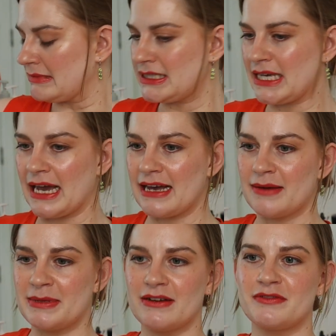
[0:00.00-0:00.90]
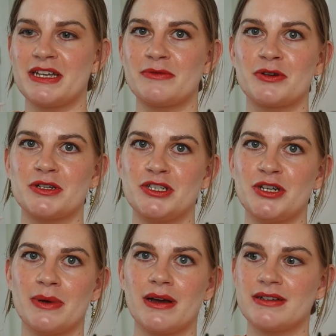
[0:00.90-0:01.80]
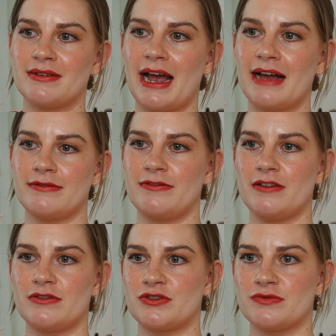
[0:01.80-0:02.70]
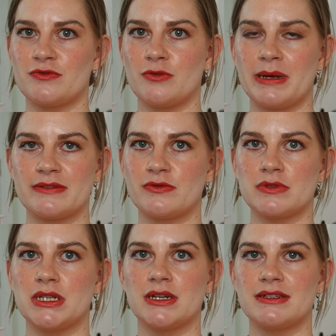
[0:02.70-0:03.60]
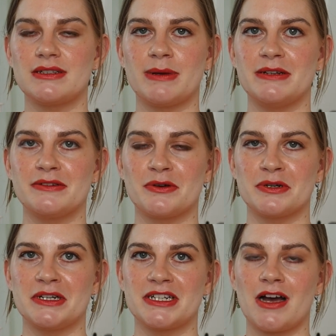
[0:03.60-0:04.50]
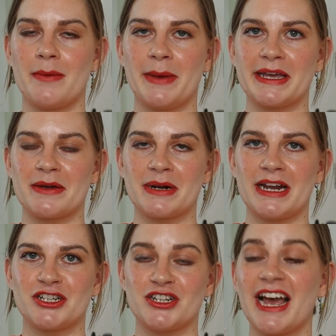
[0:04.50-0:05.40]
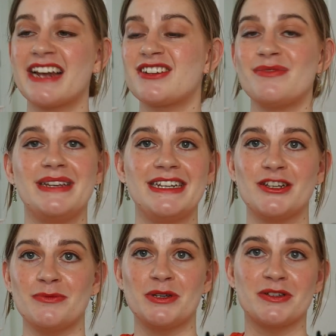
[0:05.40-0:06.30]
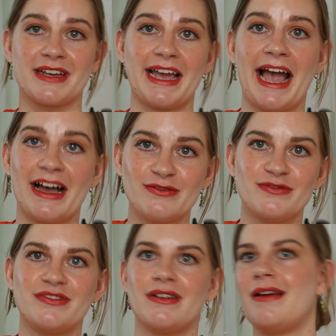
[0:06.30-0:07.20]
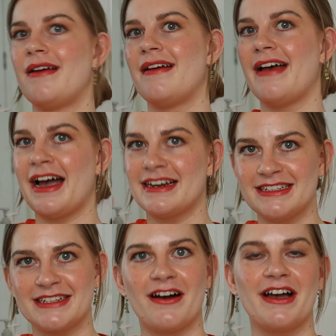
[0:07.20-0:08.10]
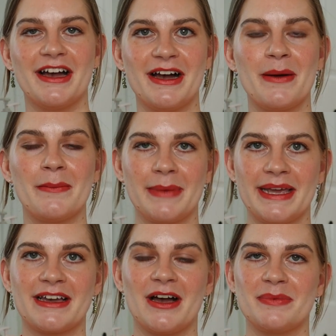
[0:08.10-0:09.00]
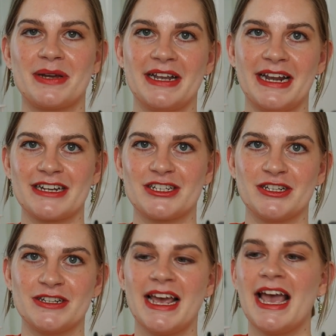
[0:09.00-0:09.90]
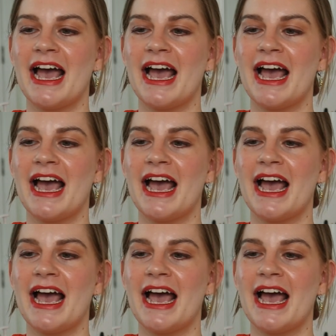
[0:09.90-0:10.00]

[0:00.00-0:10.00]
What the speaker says: yeah, I mean, obviously I'm not going to do it. I don't have £504.49 to spend on an entire makeup collection, and I don't need to because I have an entire makeup collection.